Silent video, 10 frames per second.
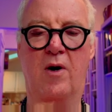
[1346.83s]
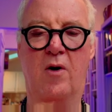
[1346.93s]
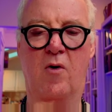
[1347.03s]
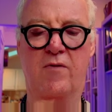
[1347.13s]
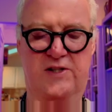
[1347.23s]

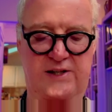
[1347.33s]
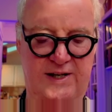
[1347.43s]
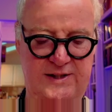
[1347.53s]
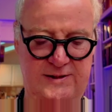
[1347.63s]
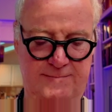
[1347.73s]

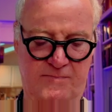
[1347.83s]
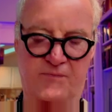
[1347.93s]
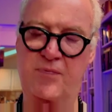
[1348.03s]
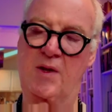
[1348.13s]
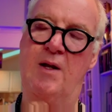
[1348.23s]
overseas.
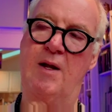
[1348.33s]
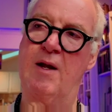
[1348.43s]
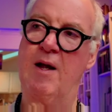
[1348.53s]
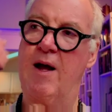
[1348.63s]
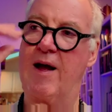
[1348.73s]

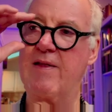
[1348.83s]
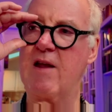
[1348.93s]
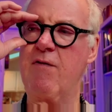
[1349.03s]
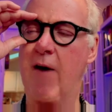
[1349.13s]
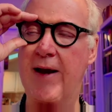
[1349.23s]
And
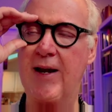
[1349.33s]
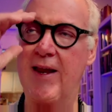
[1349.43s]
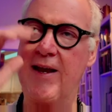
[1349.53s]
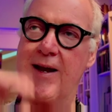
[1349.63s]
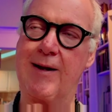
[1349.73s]
then
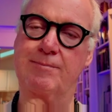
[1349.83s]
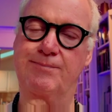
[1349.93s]
finally,